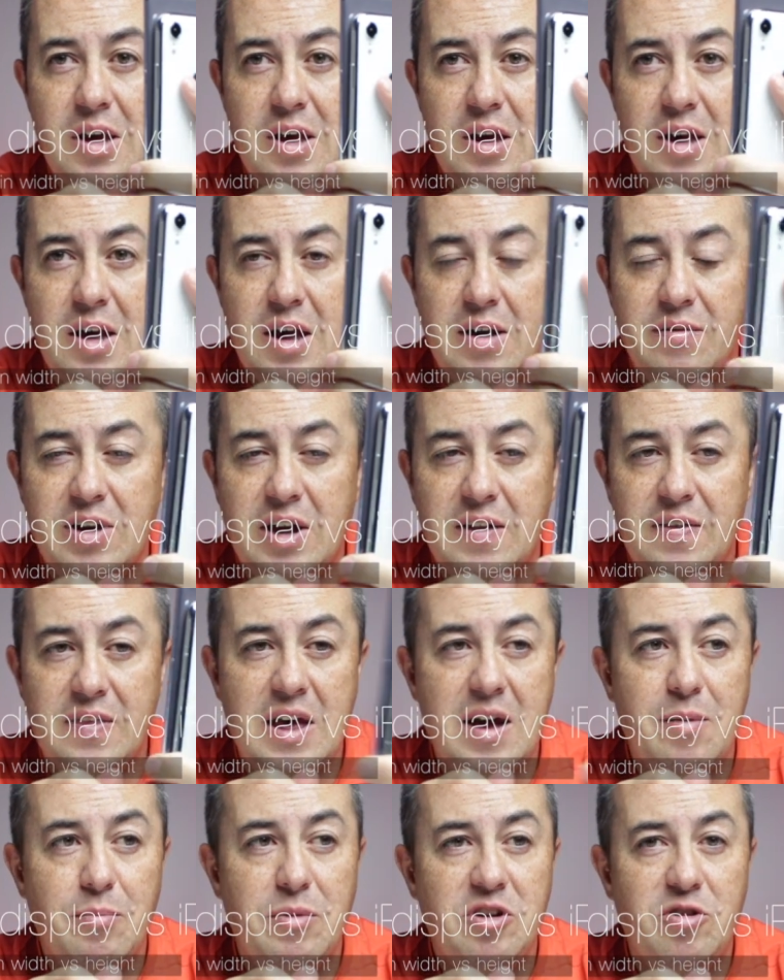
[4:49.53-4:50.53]
I've got
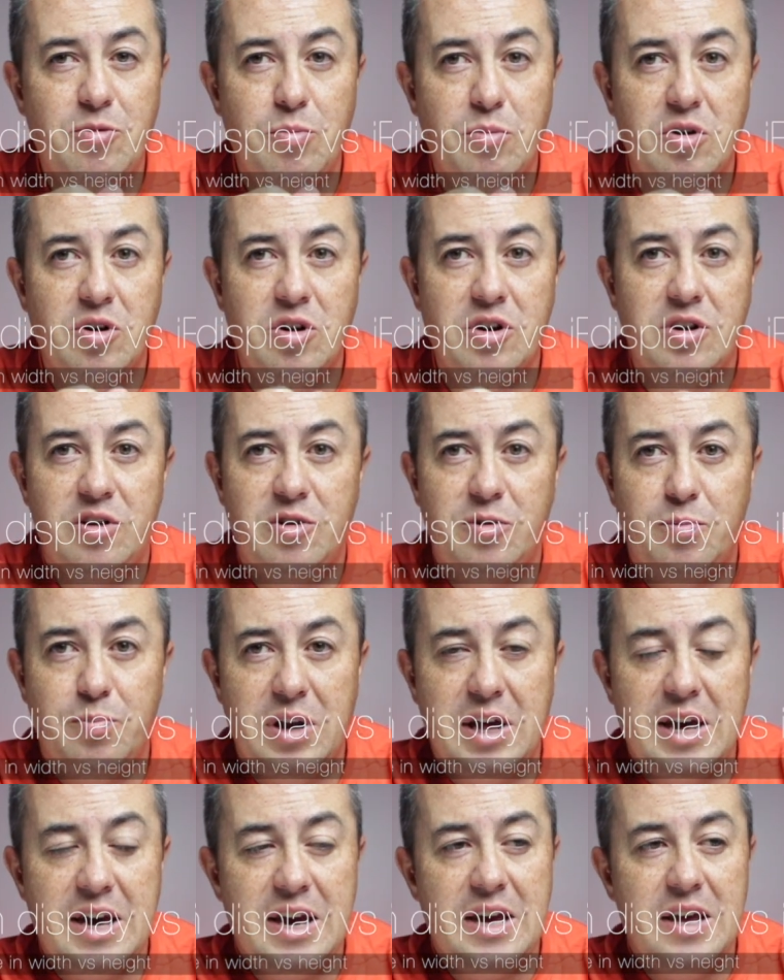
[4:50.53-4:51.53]
that much more
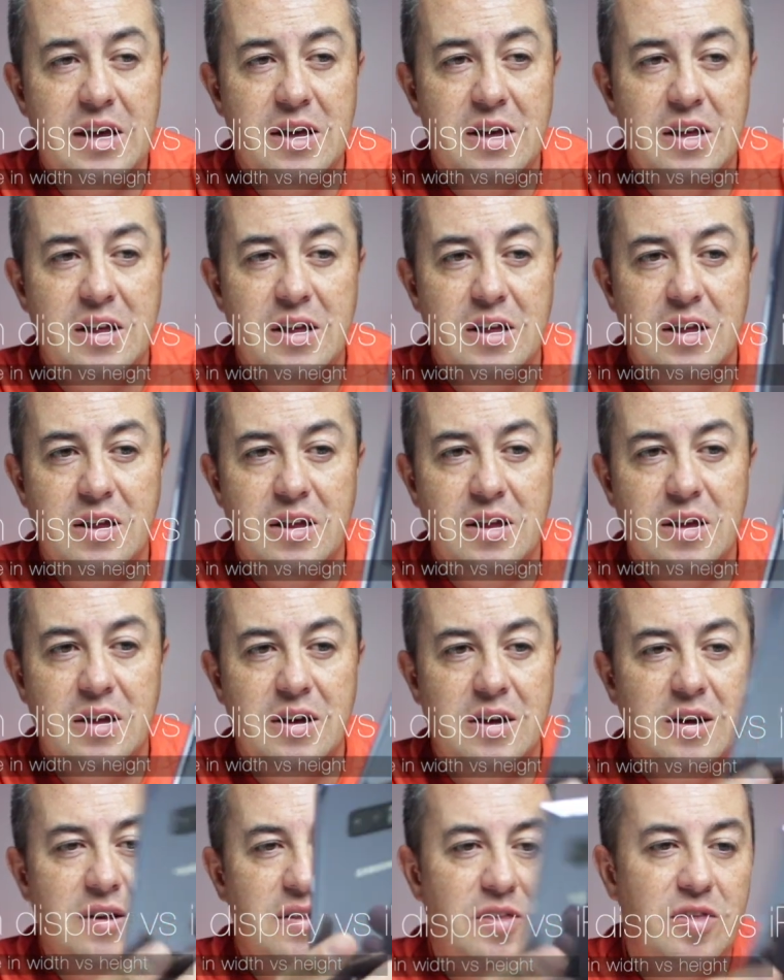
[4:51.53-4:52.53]
display.
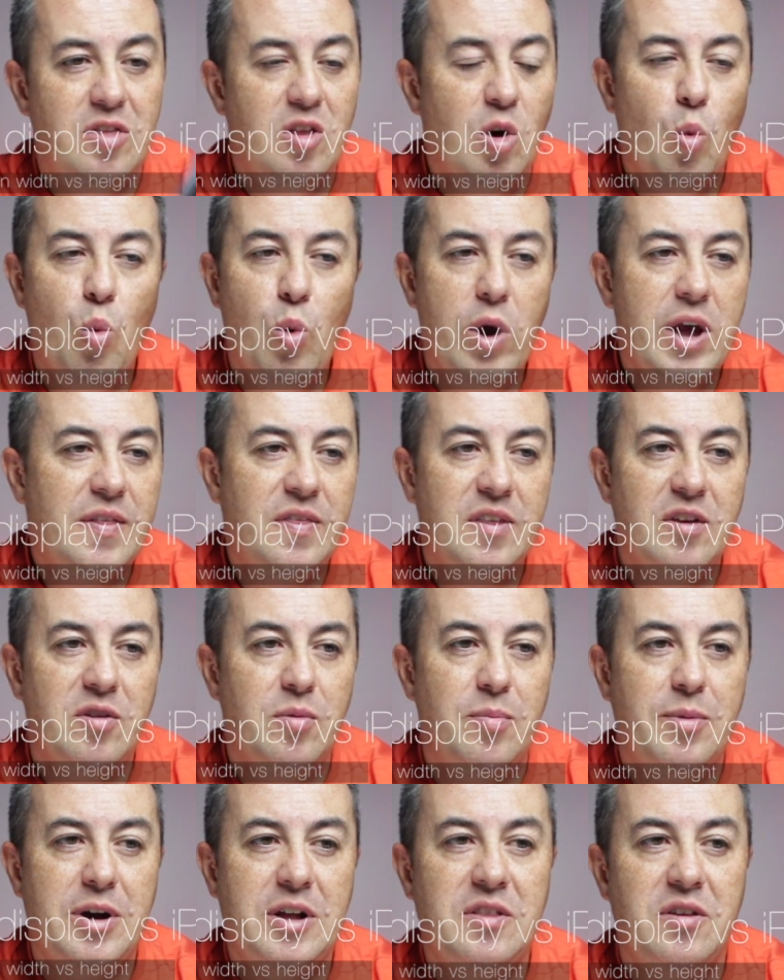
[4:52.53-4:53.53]
The width
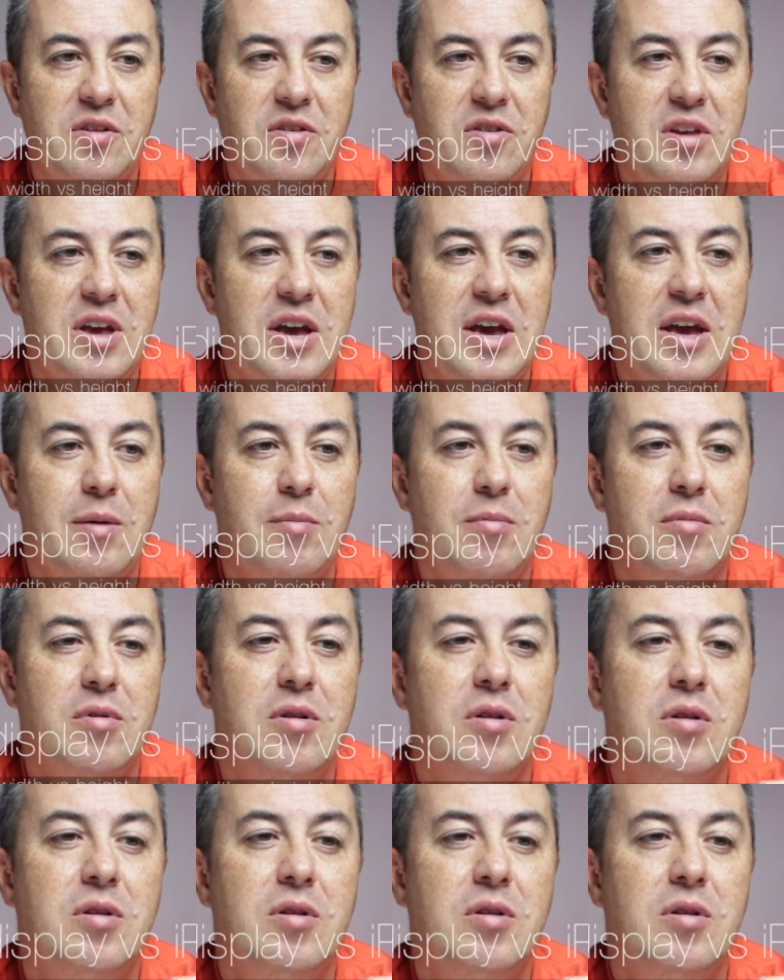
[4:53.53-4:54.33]
is about the same.